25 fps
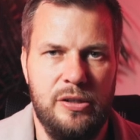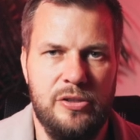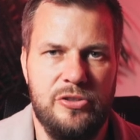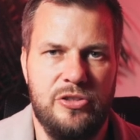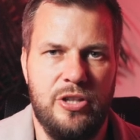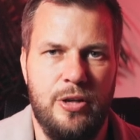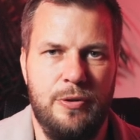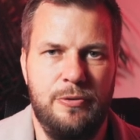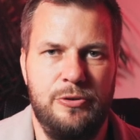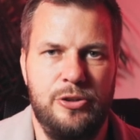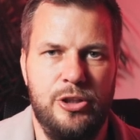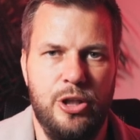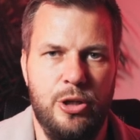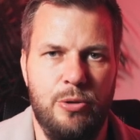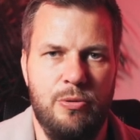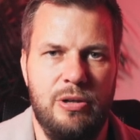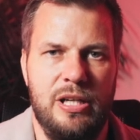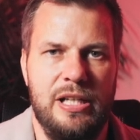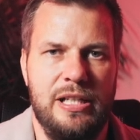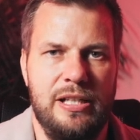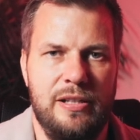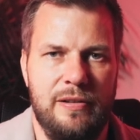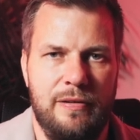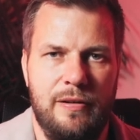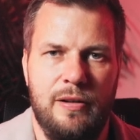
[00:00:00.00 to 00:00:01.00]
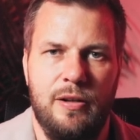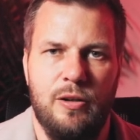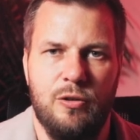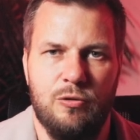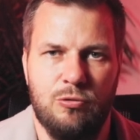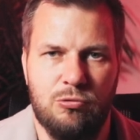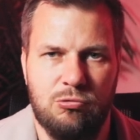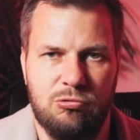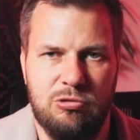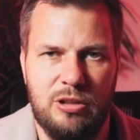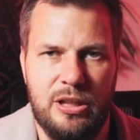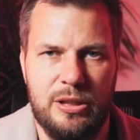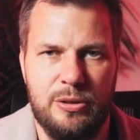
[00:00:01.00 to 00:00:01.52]
So doing
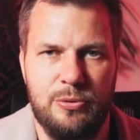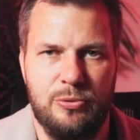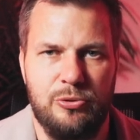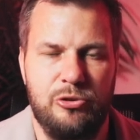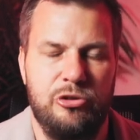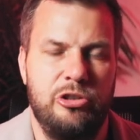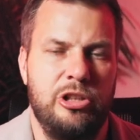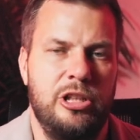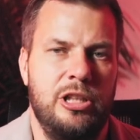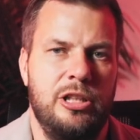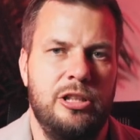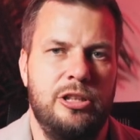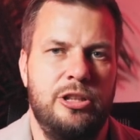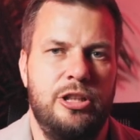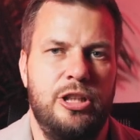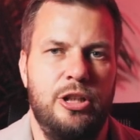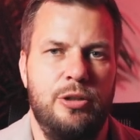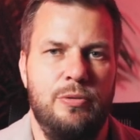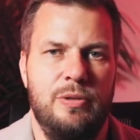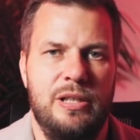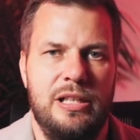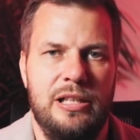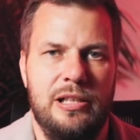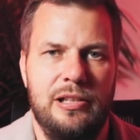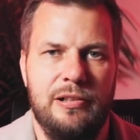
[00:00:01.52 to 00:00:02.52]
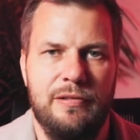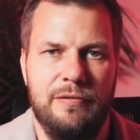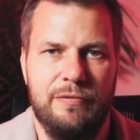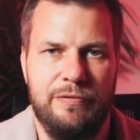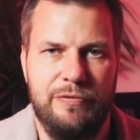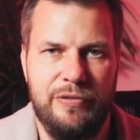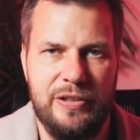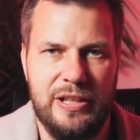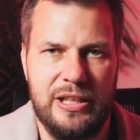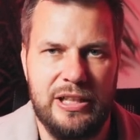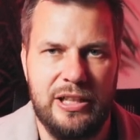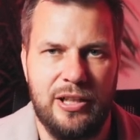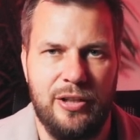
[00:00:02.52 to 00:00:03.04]
reels, doing
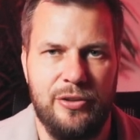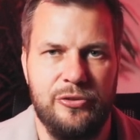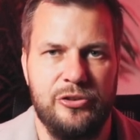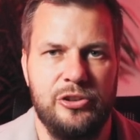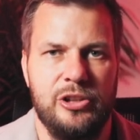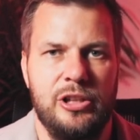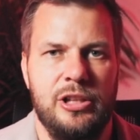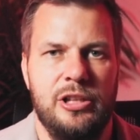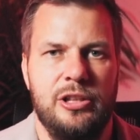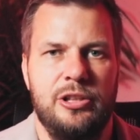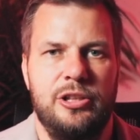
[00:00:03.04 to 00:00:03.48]
videos,